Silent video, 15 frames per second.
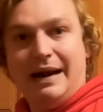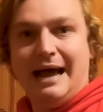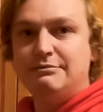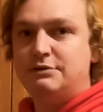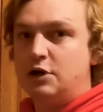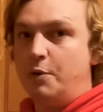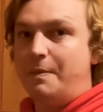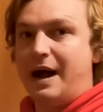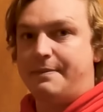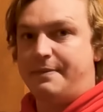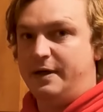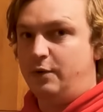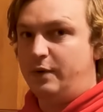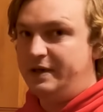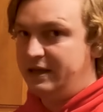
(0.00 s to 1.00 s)
allowed to go back,
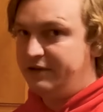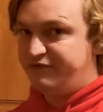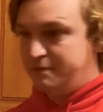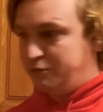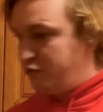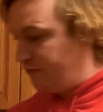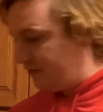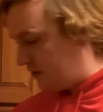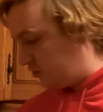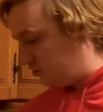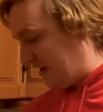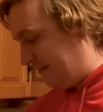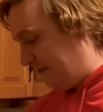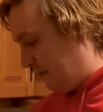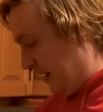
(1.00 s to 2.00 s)
by the way. They've removed the
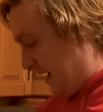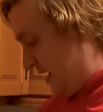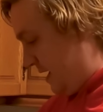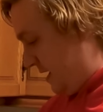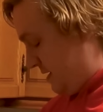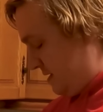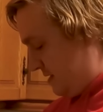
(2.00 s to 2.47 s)
travel ban.